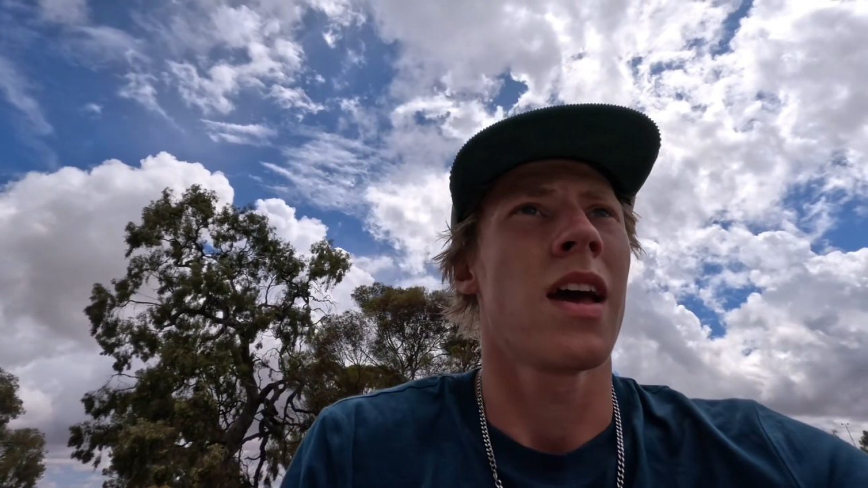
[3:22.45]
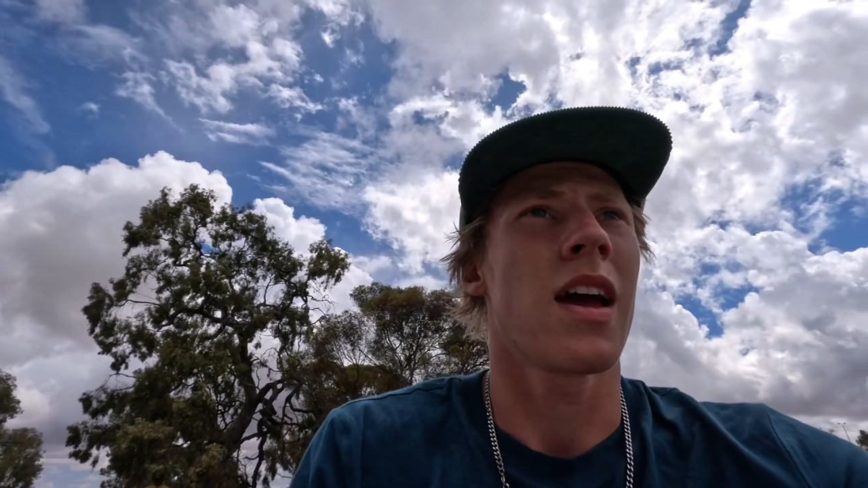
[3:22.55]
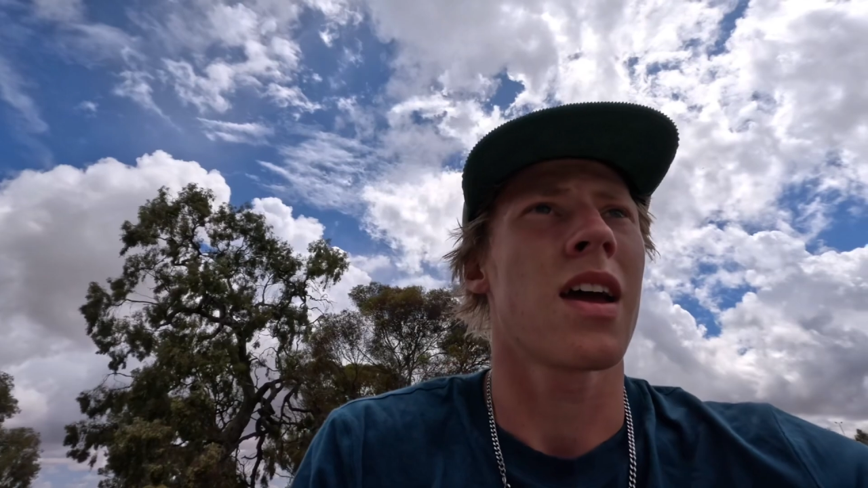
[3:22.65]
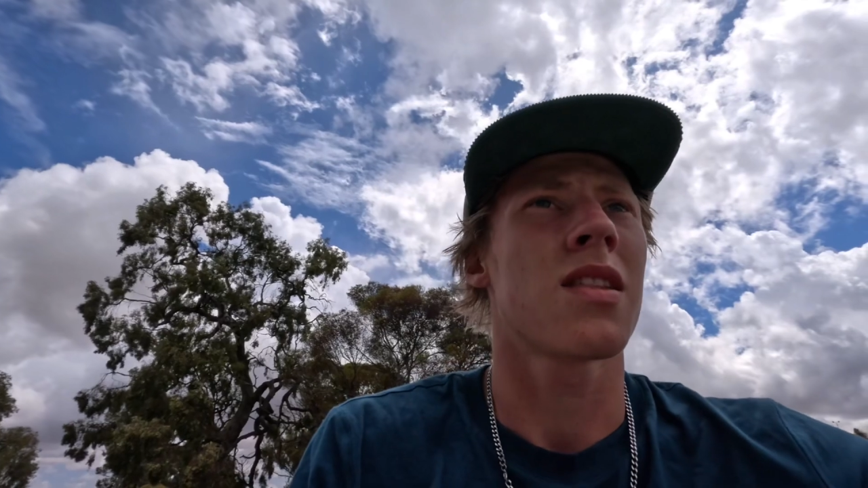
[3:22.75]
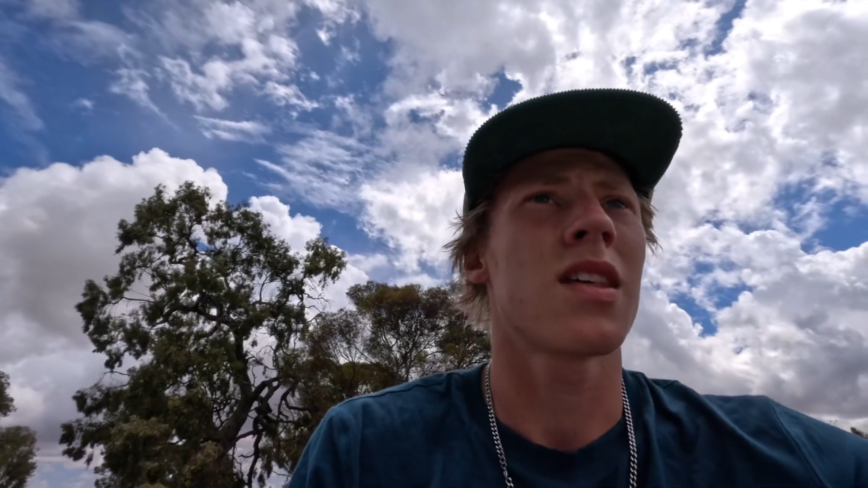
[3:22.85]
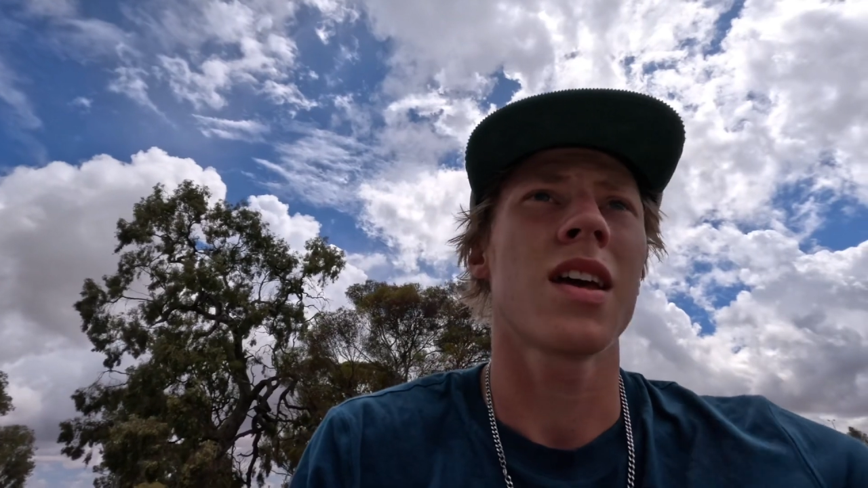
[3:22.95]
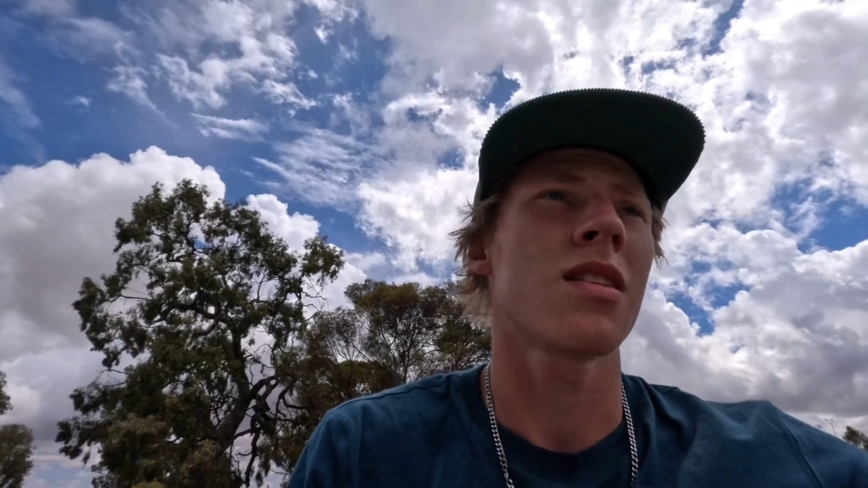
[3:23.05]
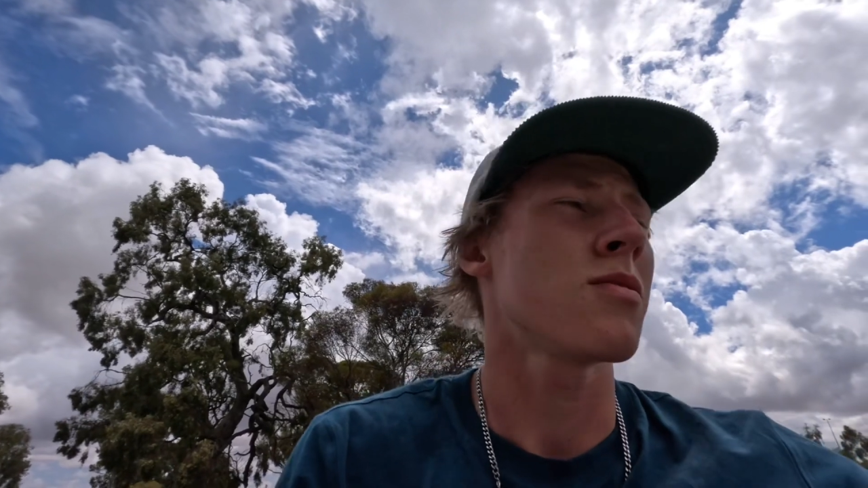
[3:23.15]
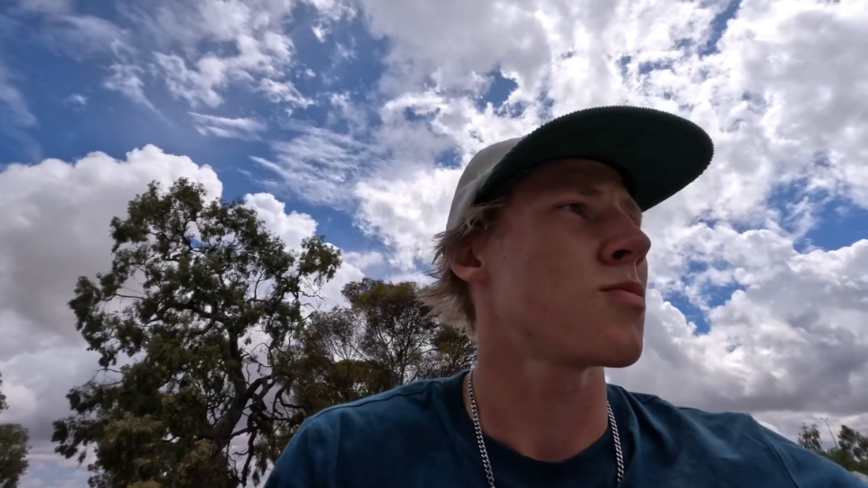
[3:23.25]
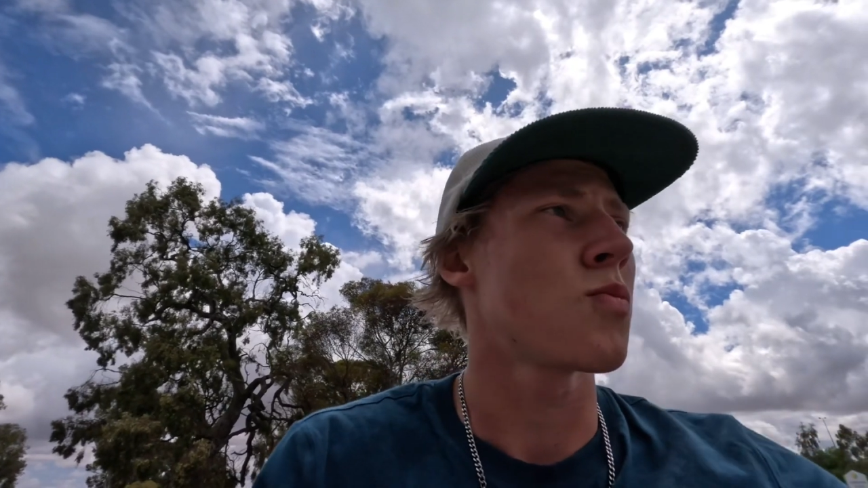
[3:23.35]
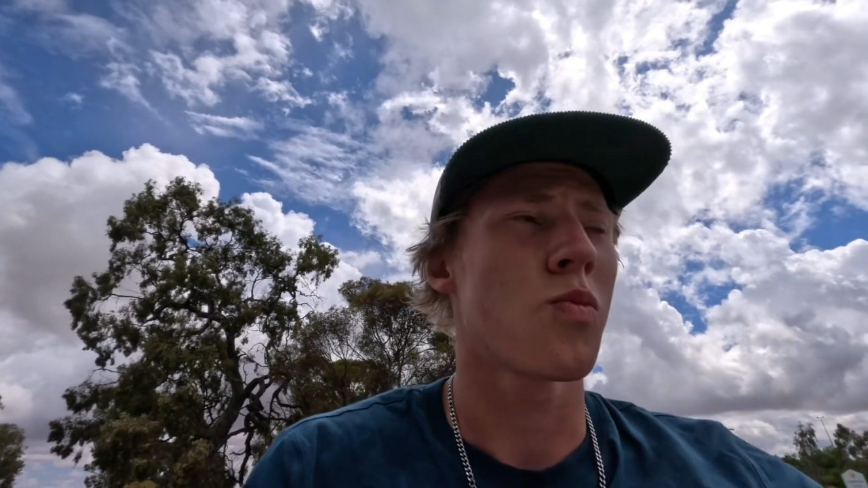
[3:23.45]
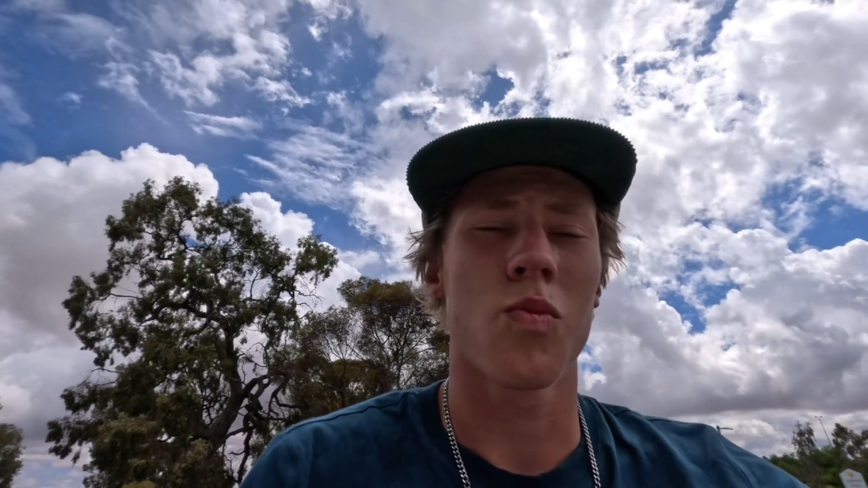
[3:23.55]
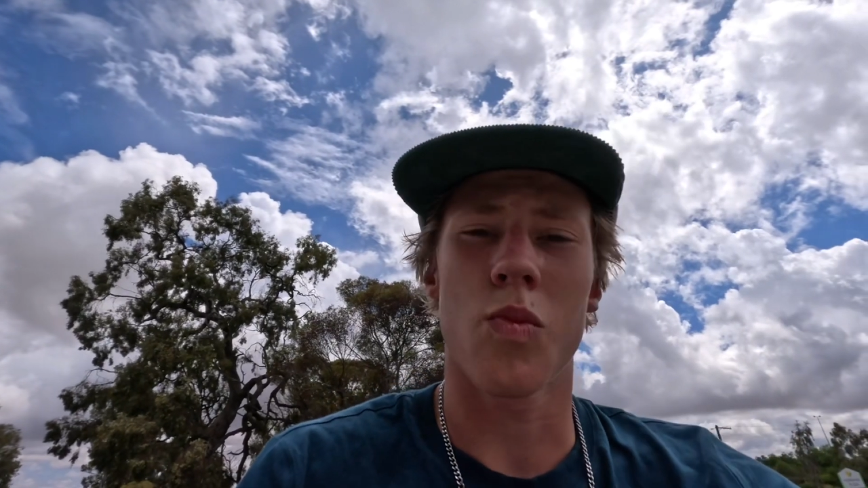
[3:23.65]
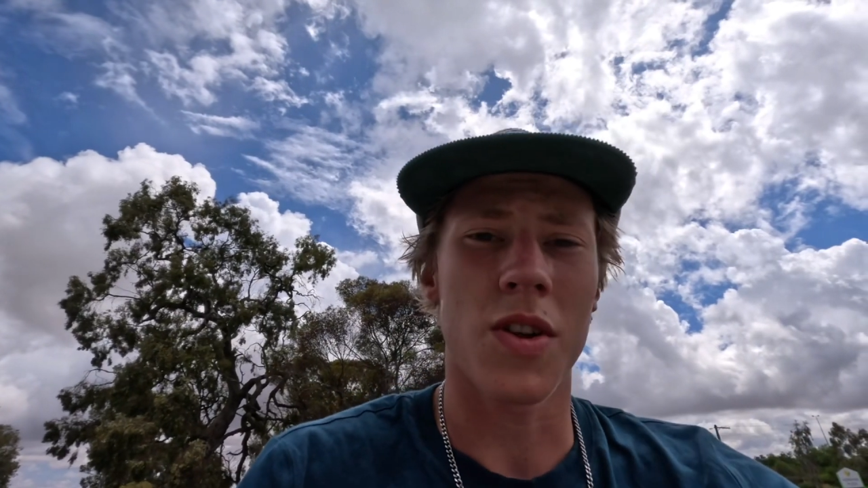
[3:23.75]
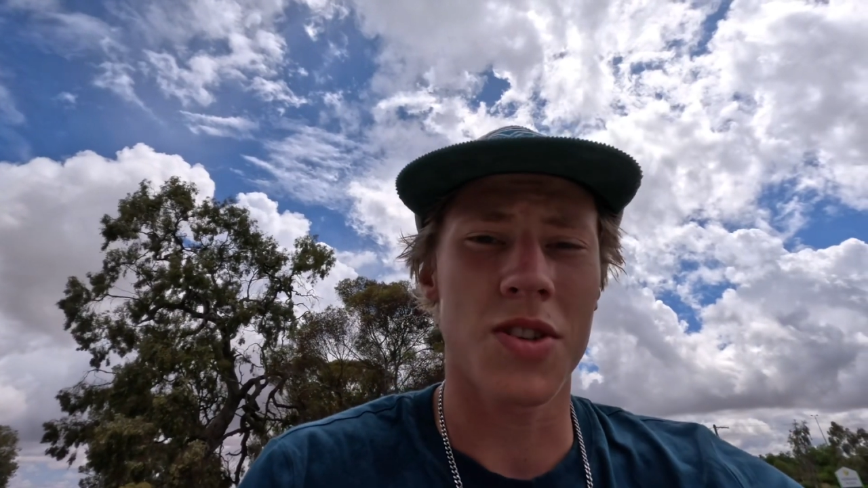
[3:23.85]
and then
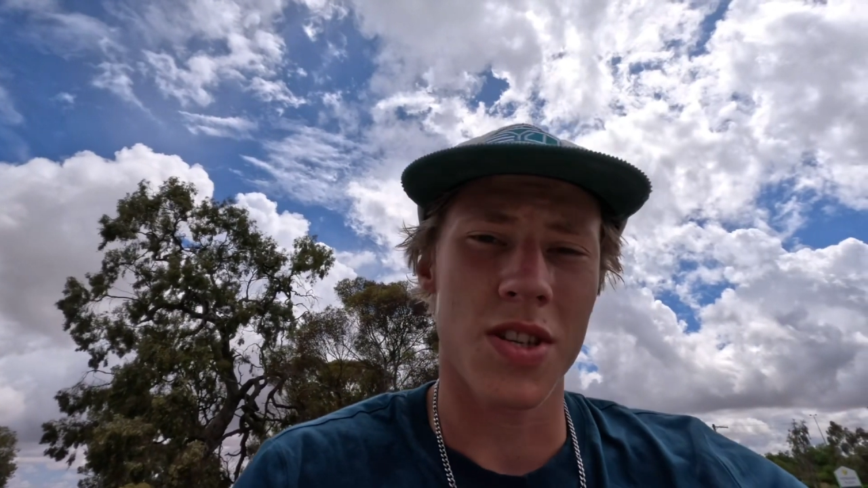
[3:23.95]
once